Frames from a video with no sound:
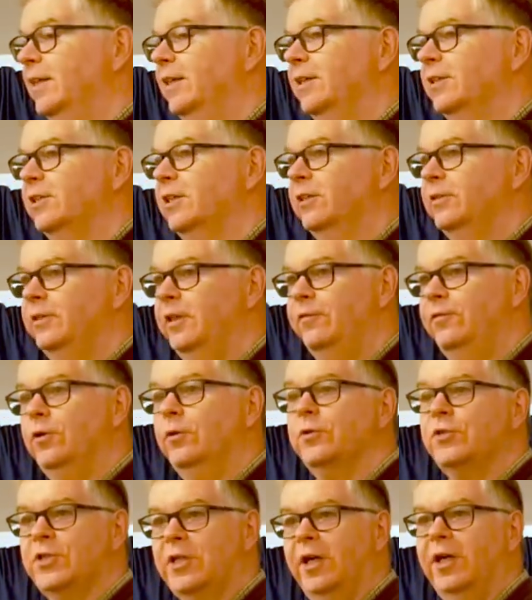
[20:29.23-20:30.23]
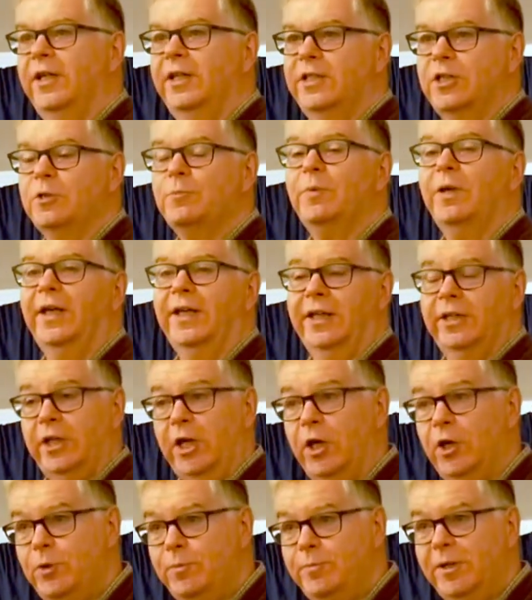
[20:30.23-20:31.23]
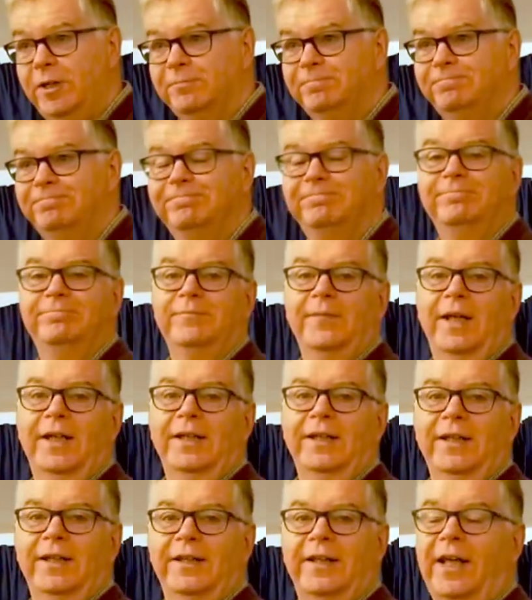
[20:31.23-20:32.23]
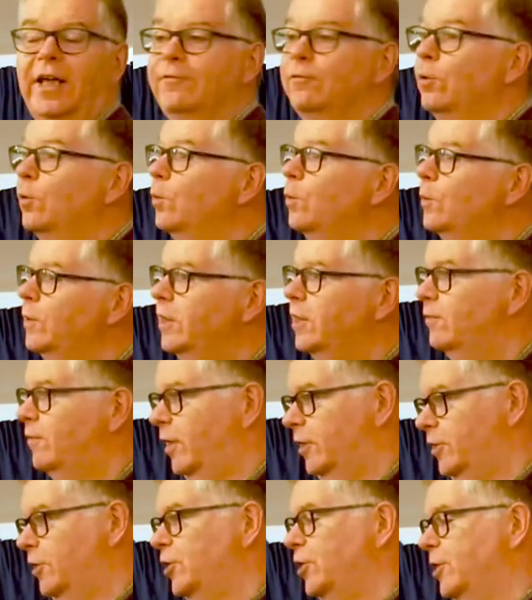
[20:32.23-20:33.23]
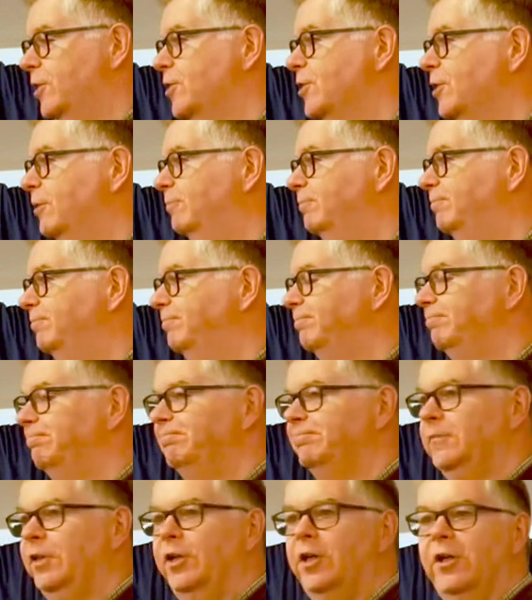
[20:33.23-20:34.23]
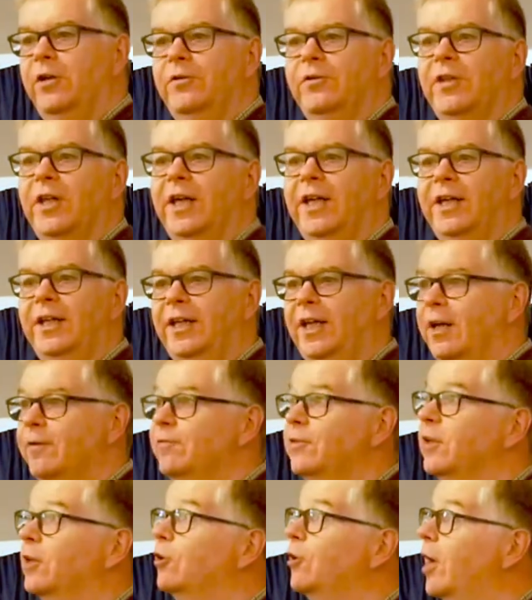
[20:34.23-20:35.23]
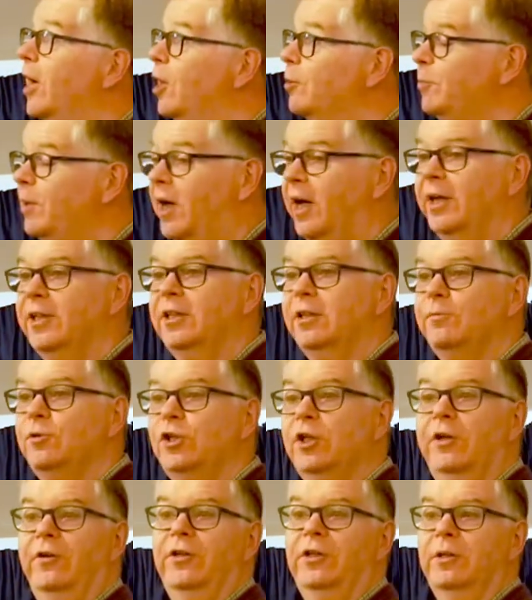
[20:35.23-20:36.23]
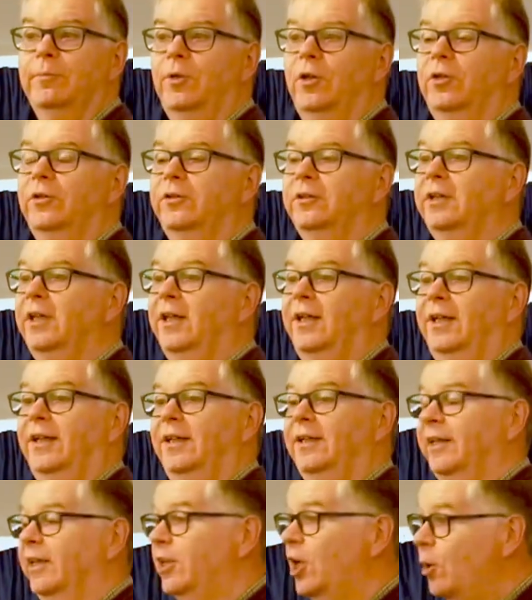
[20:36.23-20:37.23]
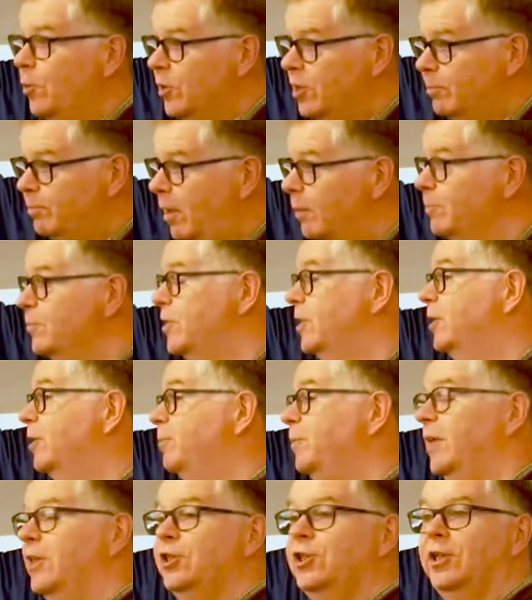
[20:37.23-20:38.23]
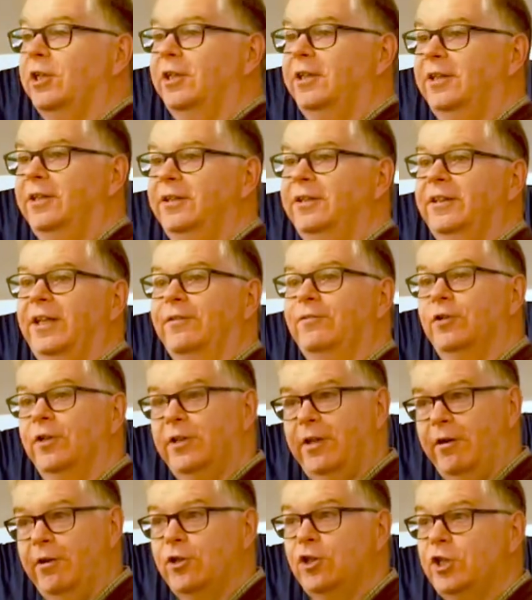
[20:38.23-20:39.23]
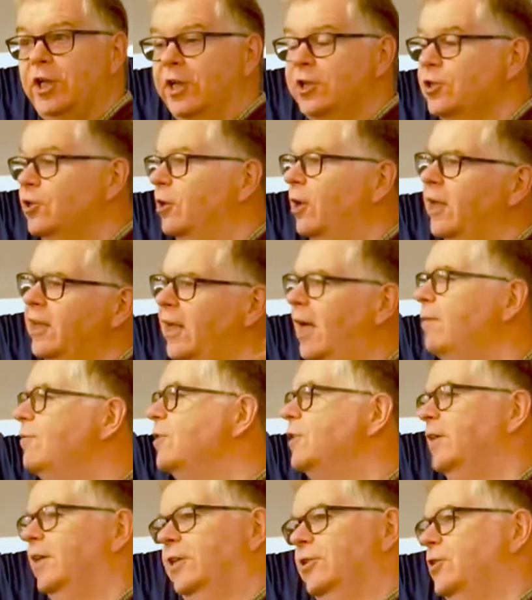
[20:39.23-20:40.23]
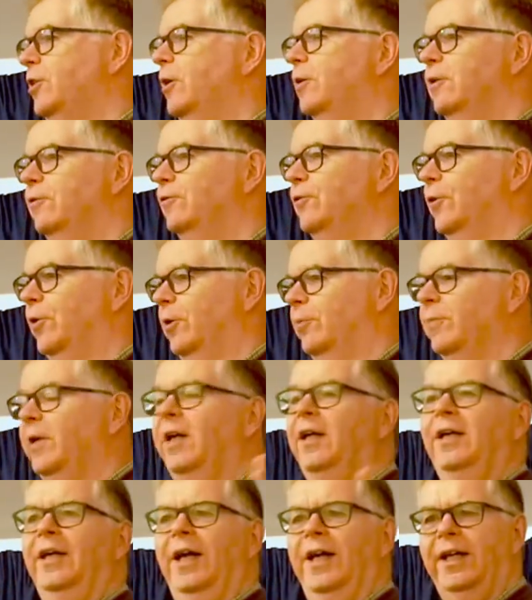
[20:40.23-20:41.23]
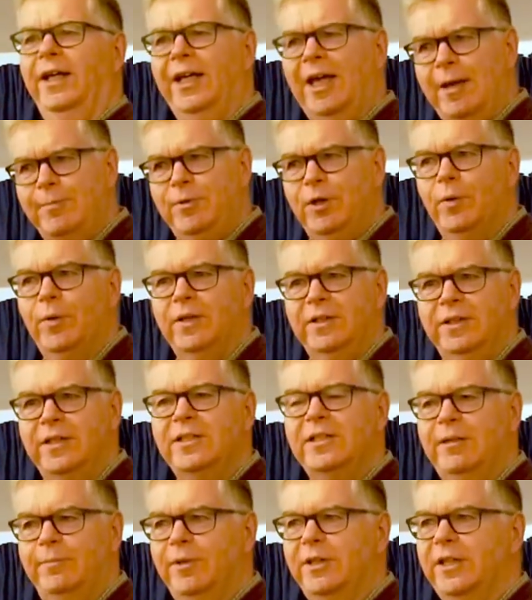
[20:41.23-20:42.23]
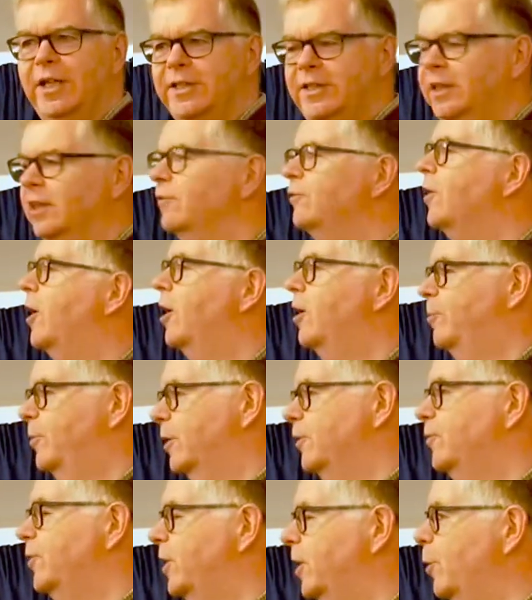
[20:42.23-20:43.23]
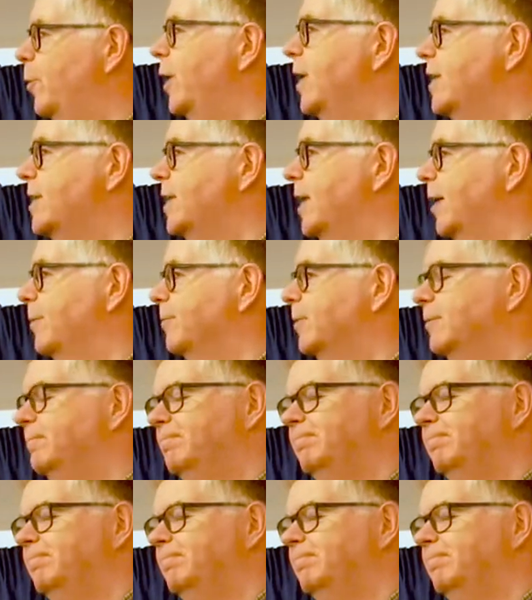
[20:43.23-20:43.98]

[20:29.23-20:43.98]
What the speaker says: So if your side is playing at home, they have all the advantages. You know, they have the crowd behind them cheering them on. They know where the bumps in the pitch are. They've got their own changing. Everything is going for them. And it can be quite an intimidating environment for the away team.